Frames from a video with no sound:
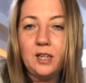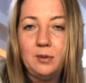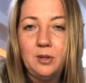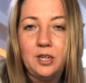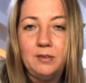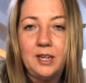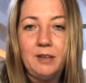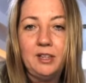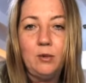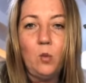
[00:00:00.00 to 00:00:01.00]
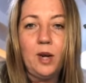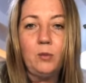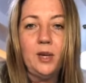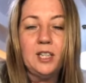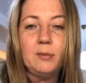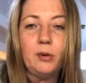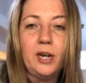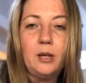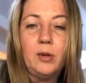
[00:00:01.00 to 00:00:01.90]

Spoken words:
I'm not even having 1 week's break.